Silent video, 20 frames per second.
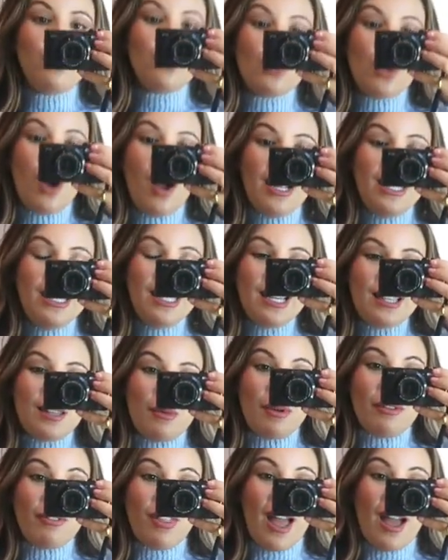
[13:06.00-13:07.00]
will try and link
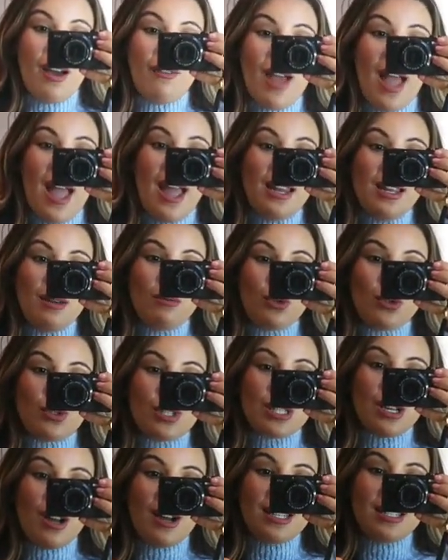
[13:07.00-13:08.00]
them if they have any
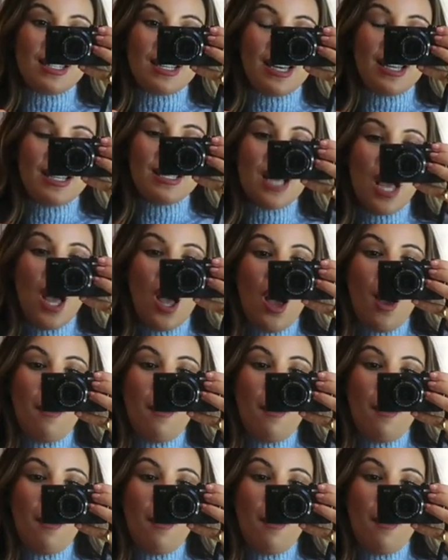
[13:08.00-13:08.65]
more sizes,